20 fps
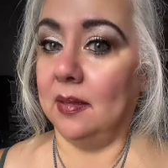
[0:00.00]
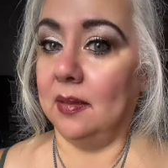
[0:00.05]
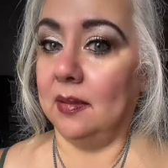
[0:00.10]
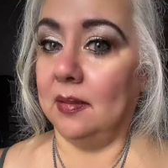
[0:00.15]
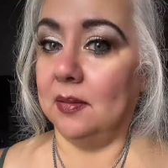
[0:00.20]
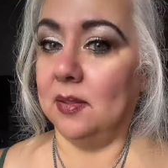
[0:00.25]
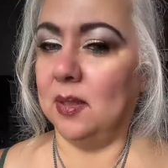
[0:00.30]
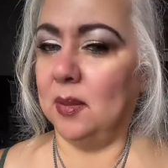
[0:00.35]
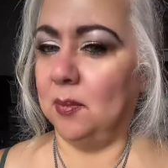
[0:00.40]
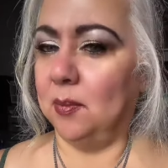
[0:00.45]

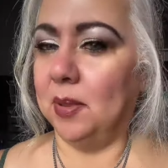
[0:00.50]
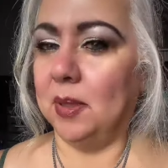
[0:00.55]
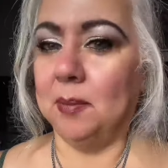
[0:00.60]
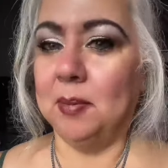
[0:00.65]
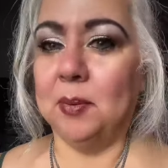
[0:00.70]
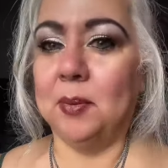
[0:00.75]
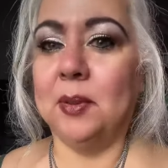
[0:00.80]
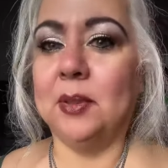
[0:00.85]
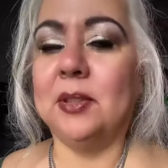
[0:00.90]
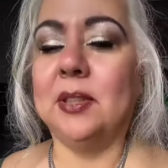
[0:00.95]
Some
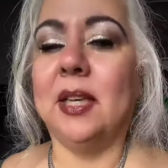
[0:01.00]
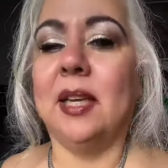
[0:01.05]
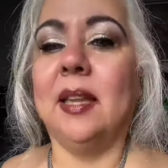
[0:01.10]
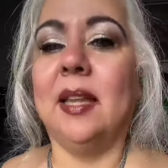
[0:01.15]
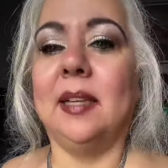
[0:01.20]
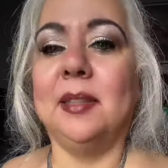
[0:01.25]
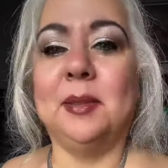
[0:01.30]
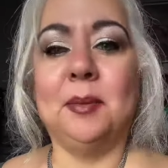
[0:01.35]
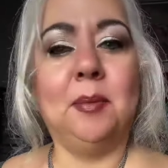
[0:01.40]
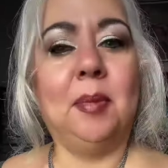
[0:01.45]
people will say
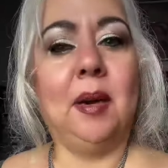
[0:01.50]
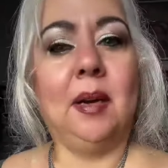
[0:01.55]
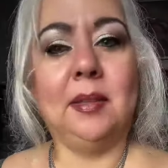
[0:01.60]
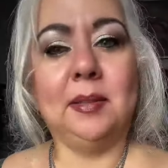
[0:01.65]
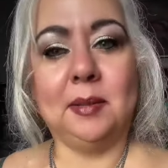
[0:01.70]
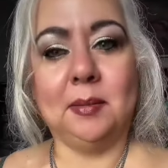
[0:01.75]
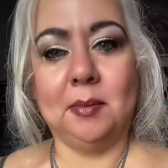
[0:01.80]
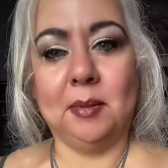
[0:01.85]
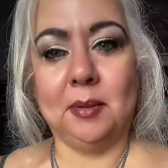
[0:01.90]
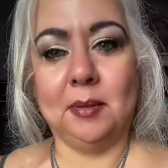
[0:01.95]
that's
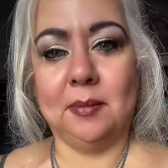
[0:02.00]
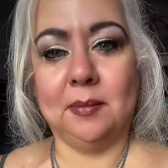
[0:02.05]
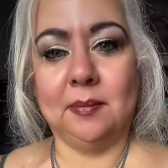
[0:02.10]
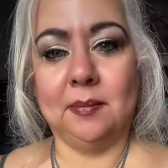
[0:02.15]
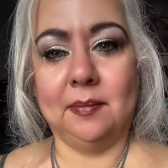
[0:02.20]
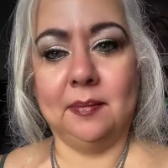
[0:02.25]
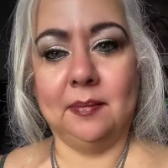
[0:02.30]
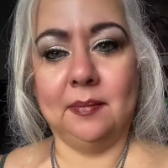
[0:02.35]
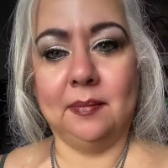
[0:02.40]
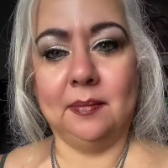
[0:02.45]
impossible.
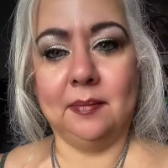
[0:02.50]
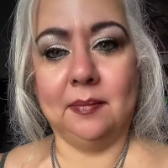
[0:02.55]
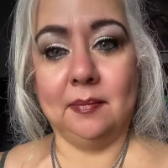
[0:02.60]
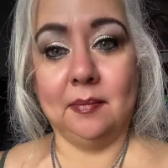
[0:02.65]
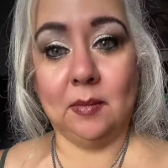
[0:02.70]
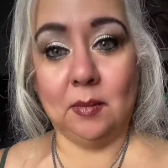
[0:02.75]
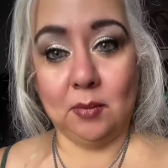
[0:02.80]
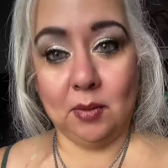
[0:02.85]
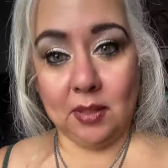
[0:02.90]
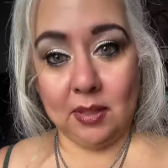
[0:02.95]

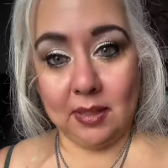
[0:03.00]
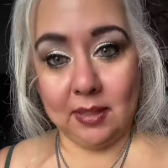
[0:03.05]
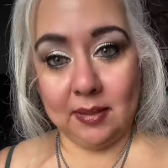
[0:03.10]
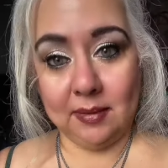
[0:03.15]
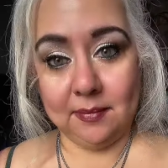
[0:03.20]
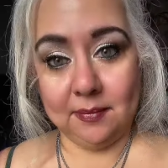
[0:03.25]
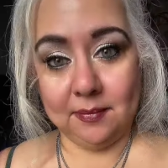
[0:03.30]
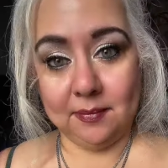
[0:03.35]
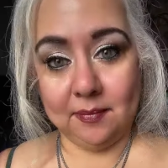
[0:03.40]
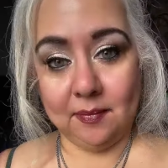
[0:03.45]
Really?
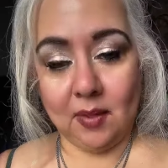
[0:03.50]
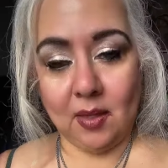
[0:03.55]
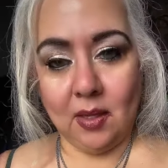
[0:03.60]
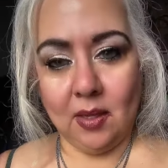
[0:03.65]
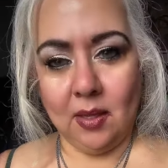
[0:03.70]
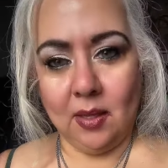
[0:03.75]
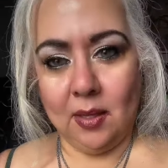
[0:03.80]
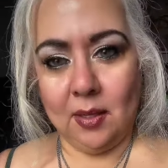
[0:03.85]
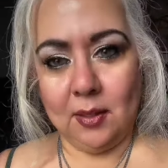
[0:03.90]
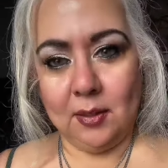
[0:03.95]

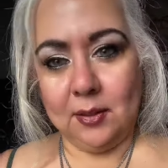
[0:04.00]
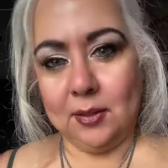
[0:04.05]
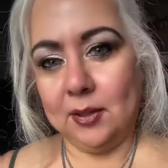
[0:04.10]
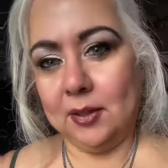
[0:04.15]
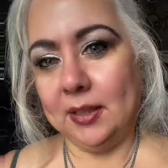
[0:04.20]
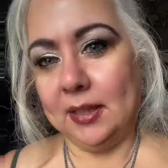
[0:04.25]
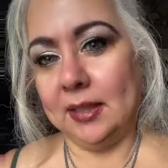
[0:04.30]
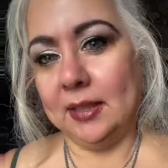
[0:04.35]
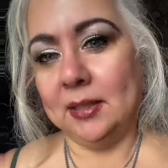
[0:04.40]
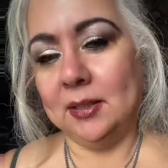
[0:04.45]

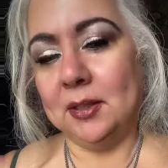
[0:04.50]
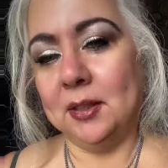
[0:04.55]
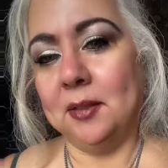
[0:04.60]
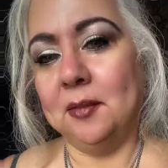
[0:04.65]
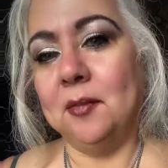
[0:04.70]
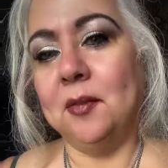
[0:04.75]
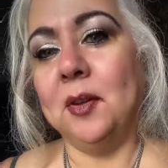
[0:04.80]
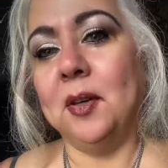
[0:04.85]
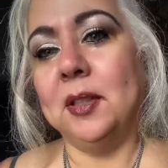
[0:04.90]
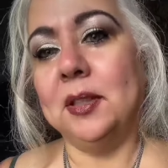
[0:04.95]
Look into the
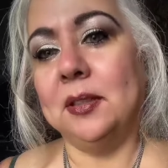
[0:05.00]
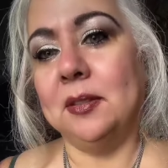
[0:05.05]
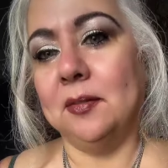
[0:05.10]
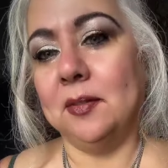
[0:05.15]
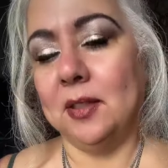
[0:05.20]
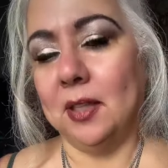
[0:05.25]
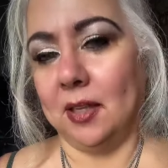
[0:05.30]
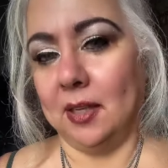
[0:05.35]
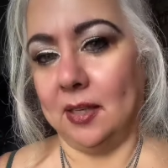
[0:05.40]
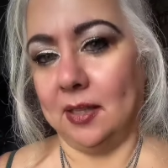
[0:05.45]
voice of
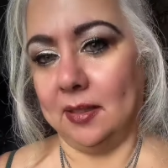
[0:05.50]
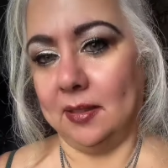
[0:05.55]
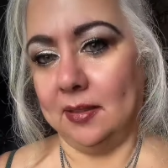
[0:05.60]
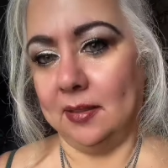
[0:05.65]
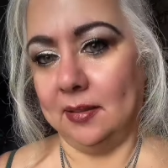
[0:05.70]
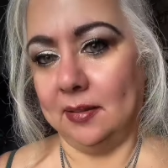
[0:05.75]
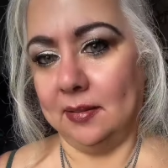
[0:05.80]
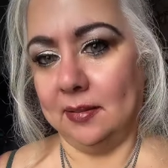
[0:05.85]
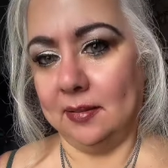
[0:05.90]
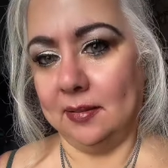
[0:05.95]
God
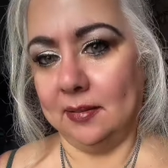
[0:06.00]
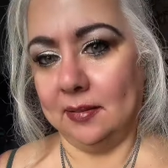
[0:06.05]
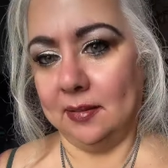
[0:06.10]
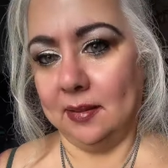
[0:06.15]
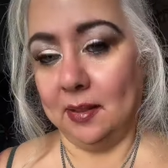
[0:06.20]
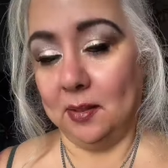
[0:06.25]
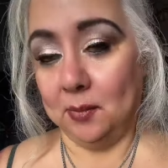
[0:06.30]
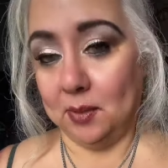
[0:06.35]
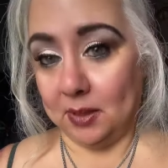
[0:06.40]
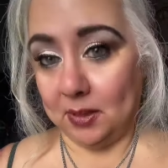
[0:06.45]

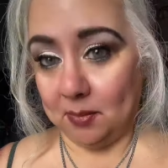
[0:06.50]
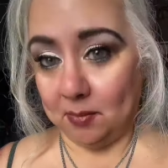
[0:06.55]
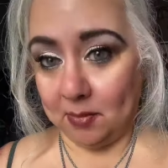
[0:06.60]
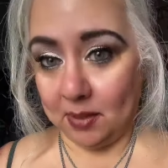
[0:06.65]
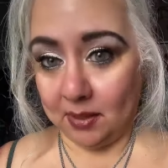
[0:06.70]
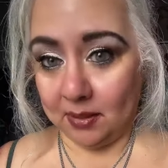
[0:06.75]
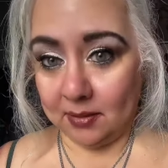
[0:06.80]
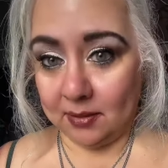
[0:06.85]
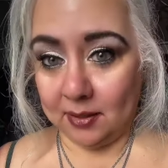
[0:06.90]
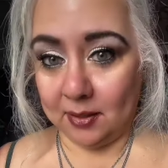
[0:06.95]
and what the
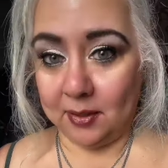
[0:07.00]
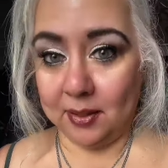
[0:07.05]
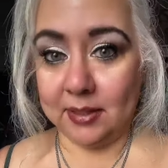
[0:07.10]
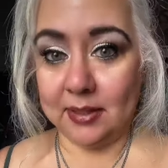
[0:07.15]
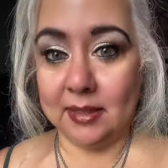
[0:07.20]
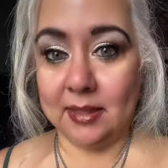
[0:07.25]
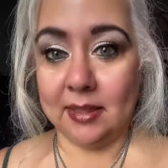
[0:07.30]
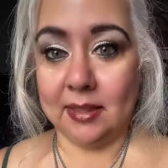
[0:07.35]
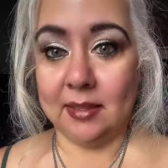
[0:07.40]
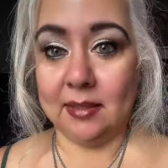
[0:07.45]
military
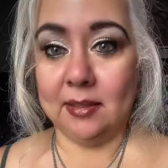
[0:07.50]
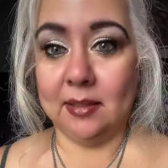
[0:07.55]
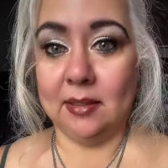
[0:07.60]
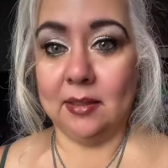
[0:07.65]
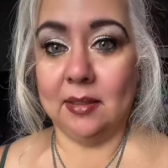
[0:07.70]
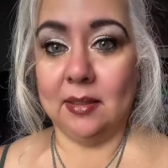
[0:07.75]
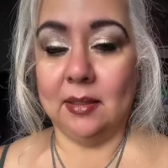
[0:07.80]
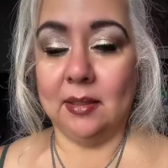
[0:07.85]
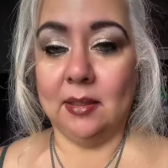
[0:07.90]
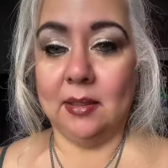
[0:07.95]
did
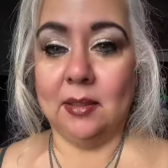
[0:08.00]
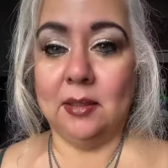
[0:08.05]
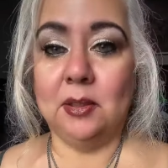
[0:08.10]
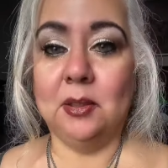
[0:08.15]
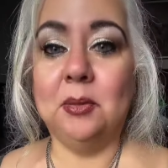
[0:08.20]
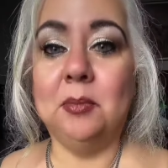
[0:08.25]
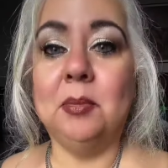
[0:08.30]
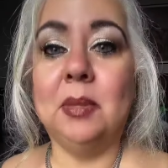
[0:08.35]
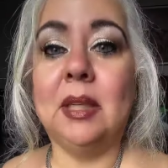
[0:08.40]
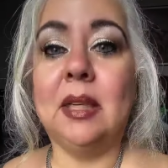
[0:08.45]

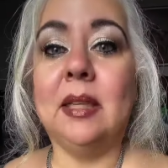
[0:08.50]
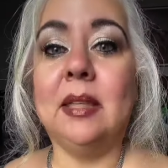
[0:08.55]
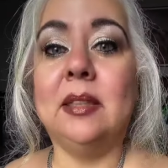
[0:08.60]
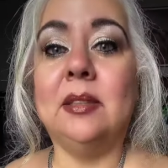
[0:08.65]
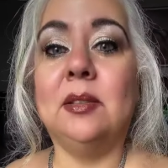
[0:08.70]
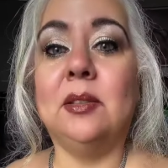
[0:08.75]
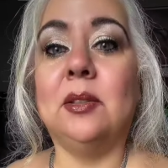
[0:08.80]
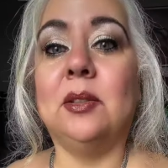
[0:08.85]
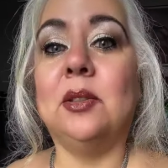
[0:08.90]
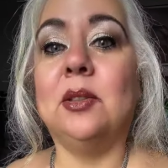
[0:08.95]
to Middle
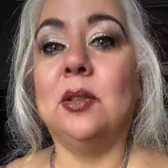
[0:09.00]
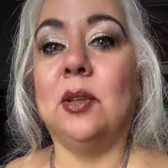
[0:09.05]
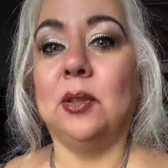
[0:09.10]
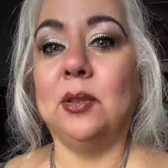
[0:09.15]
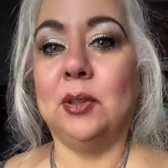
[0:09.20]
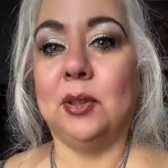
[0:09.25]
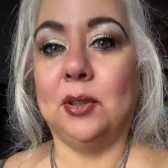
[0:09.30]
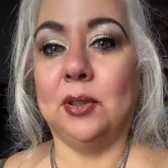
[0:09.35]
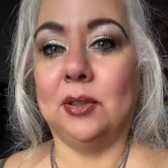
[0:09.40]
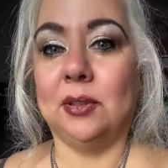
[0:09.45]
Eastern
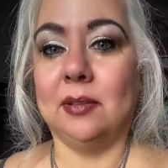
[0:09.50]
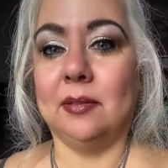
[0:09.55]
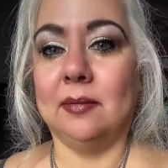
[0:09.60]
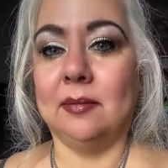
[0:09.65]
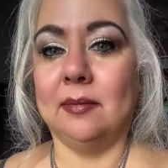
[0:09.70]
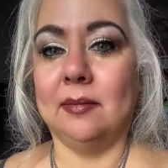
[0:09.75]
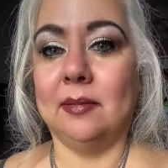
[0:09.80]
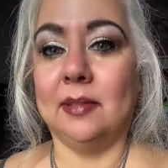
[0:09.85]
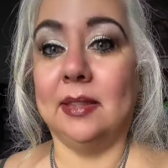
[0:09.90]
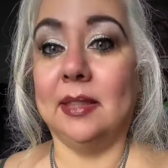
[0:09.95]
soldiers
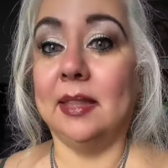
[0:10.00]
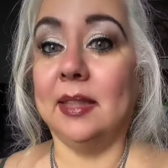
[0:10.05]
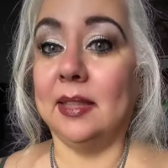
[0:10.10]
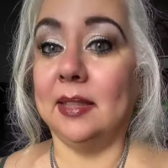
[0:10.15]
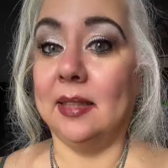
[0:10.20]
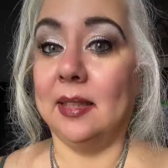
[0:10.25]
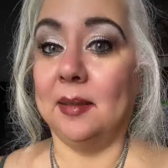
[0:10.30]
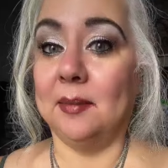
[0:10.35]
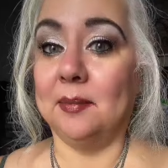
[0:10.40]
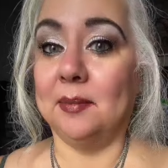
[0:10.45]
to
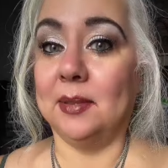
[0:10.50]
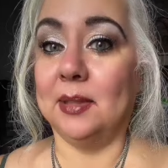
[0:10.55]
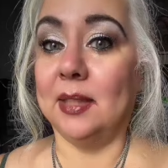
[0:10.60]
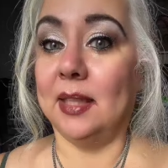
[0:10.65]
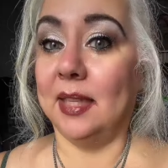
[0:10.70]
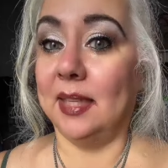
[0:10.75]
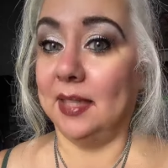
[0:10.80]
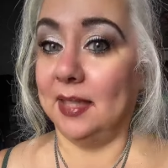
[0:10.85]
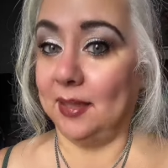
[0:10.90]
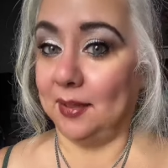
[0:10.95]
get them to
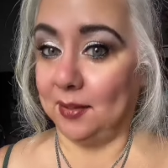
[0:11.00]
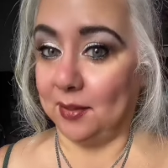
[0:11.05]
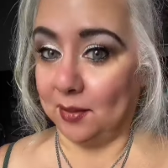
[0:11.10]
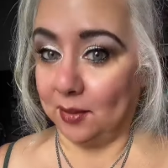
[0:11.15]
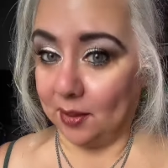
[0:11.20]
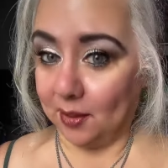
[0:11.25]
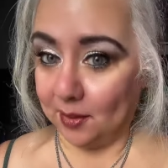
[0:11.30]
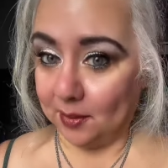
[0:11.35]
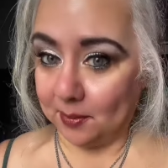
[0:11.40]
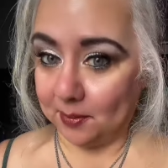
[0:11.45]
lay down their
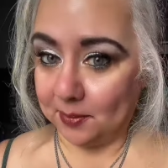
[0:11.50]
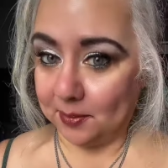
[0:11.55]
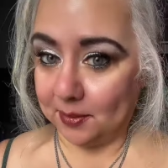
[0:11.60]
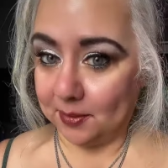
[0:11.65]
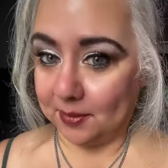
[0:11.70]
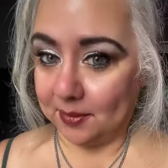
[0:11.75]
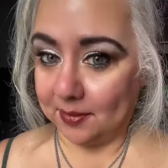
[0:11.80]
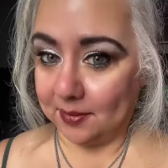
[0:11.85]
arms.